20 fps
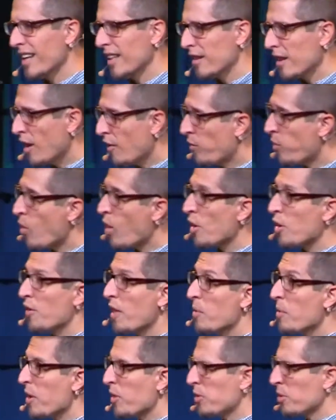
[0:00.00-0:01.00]
a loved one or
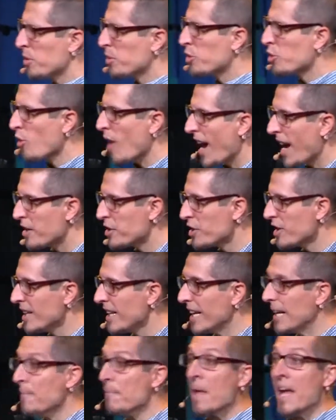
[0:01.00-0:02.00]
they went through a
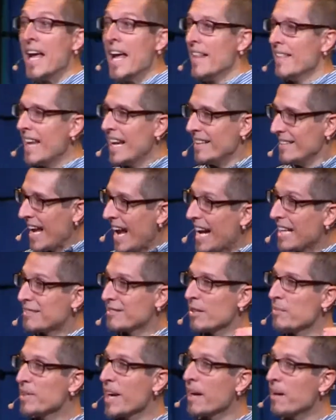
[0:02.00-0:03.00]
tragedy they, they had
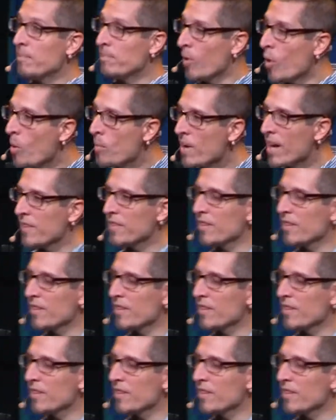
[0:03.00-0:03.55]
some kind of moment